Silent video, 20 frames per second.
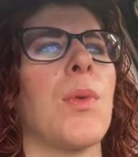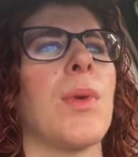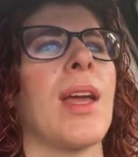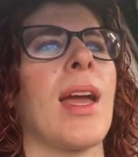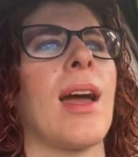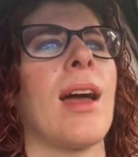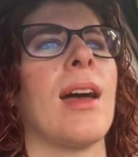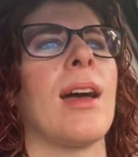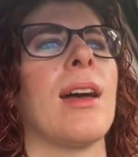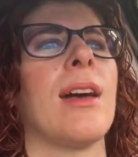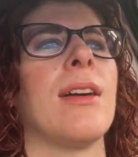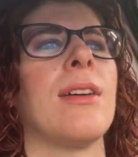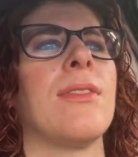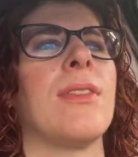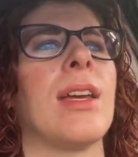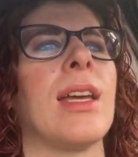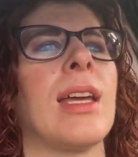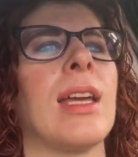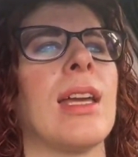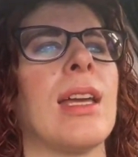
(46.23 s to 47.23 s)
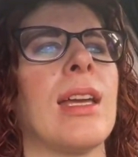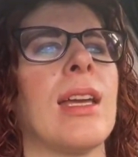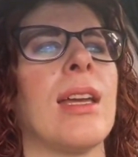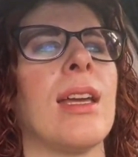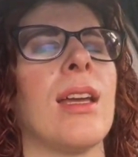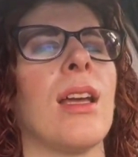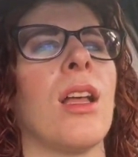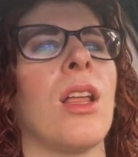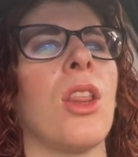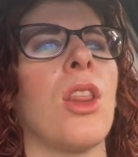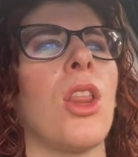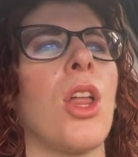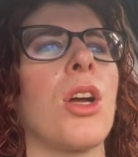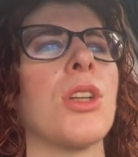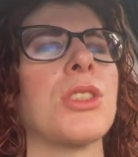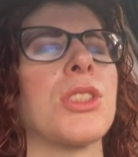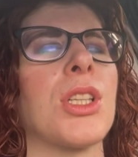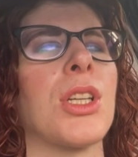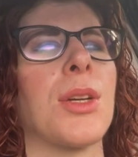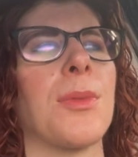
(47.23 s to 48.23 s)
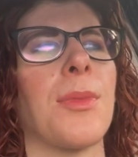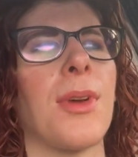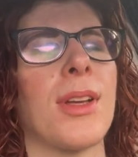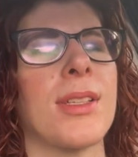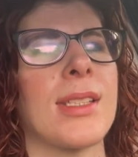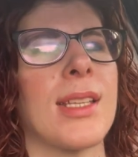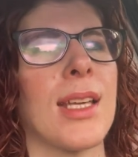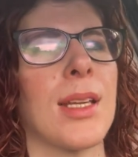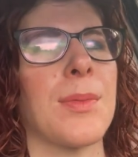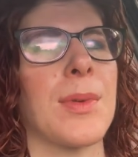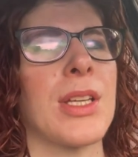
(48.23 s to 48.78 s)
We have a long-term prosthetic